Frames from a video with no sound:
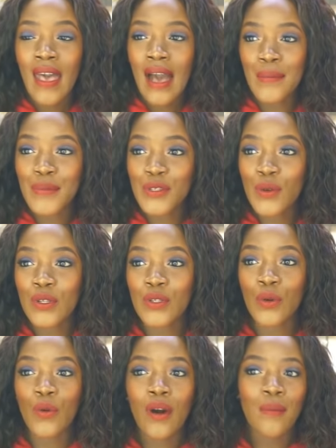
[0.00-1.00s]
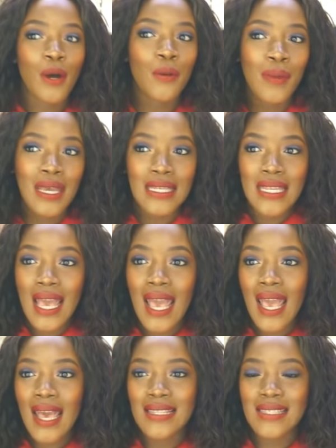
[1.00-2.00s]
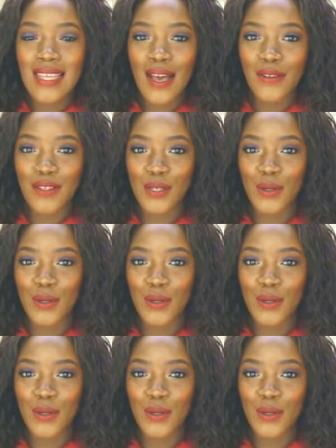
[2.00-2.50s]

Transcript: I'm just going to go about my day and see how this